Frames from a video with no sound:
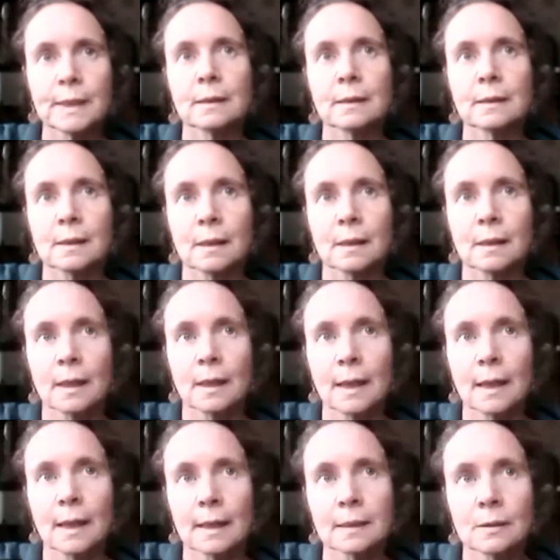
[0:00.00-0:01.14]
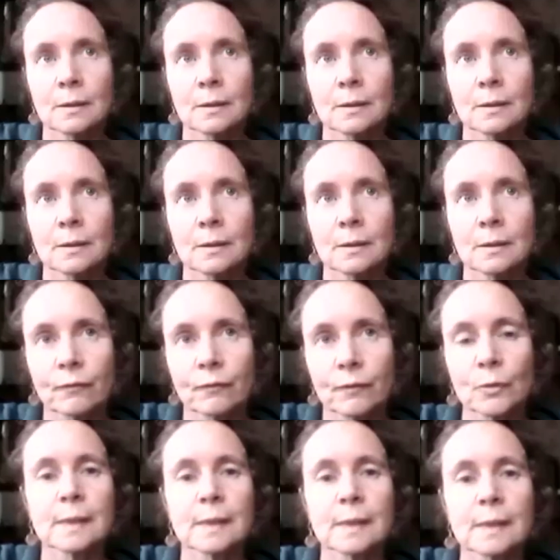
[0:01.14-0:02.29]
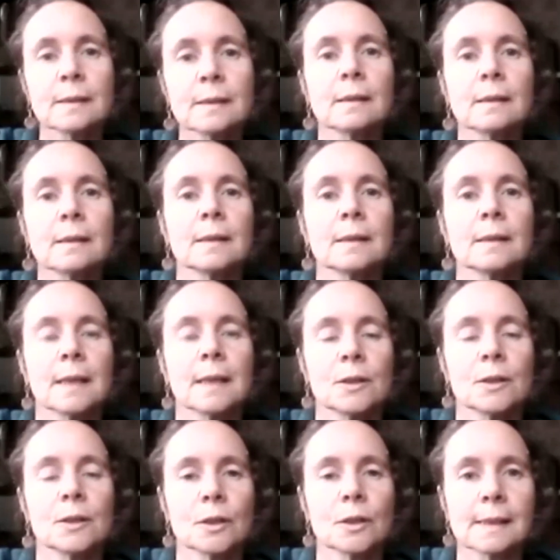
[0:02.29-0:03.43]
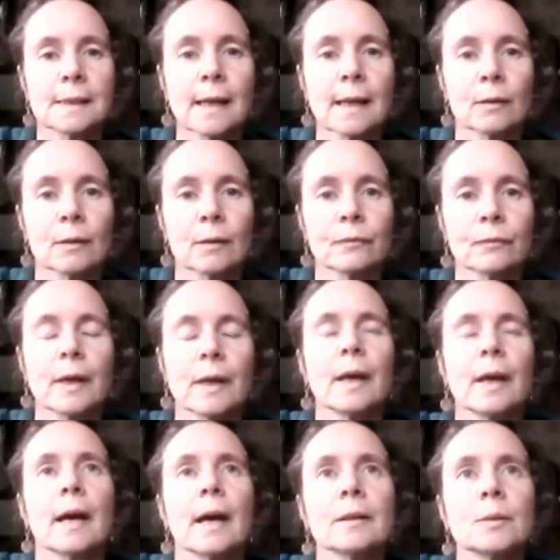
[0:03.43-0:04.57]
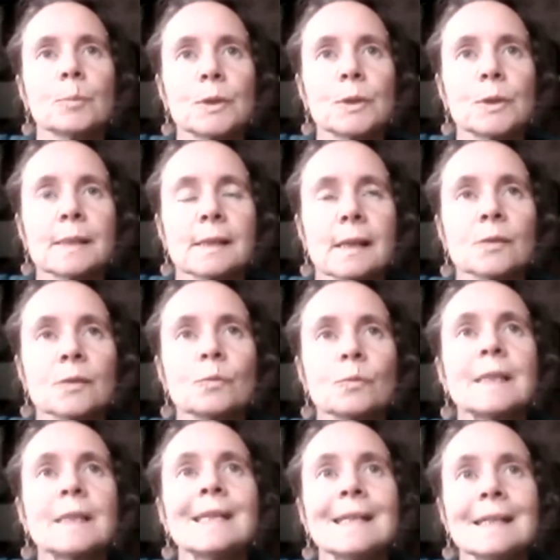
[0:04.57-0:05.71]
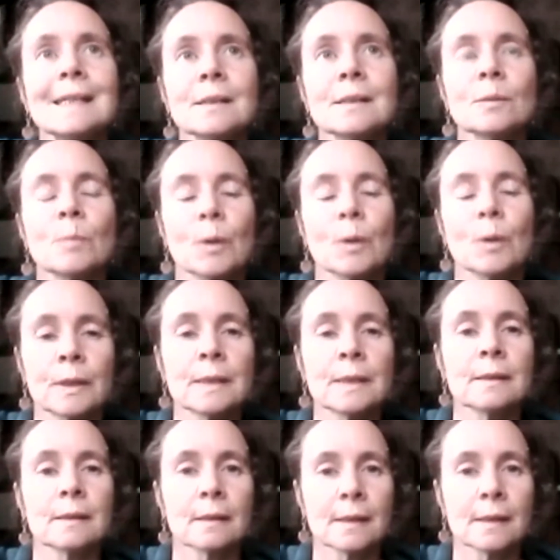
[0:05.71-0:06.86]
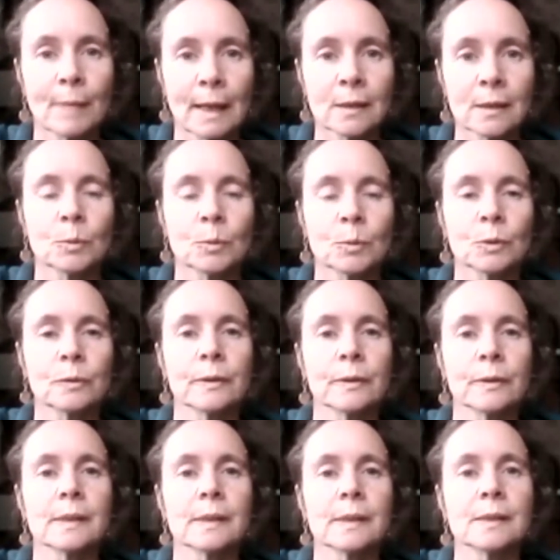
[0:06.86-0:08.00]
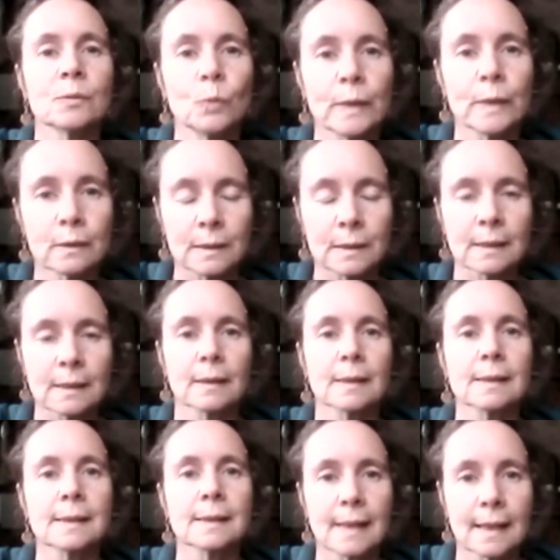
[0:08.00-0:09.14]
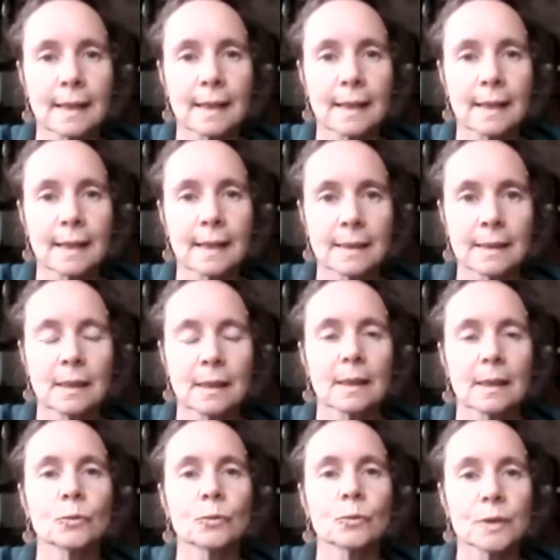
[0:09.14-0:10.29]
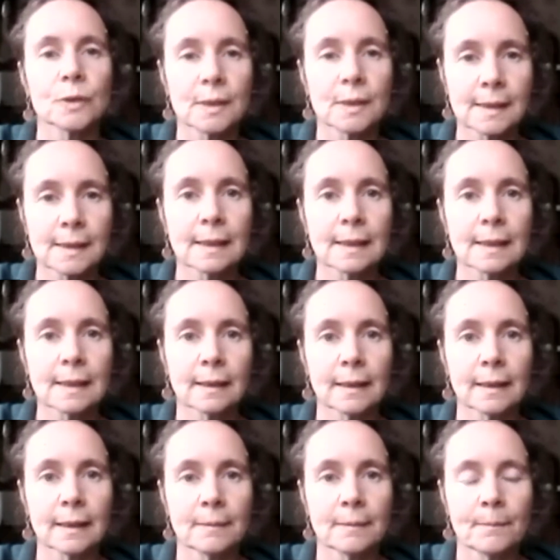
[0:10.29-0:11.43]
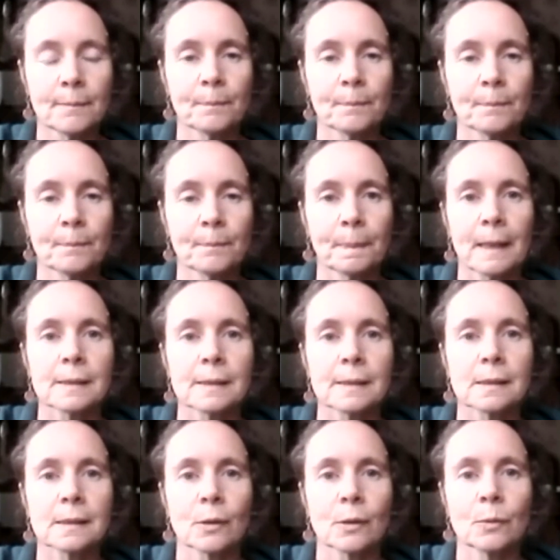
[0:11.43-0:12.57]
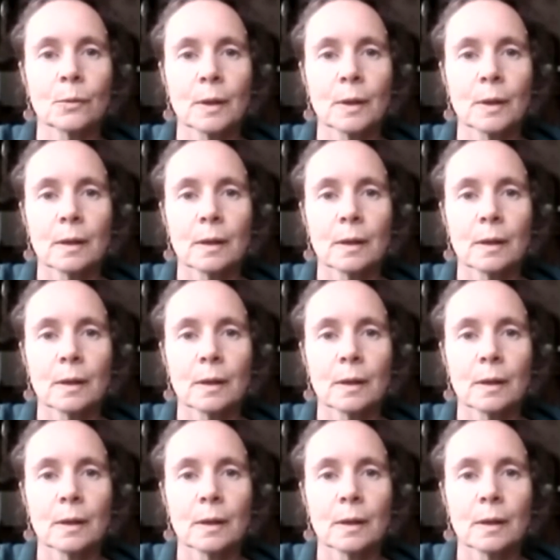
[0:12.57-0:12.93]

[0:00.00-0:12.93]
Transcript: rootedness and connectedness that flows into the attention itself. And the Buddha says we need a mind that is malleable, that is wieldy, that is steady in order to see clearly. So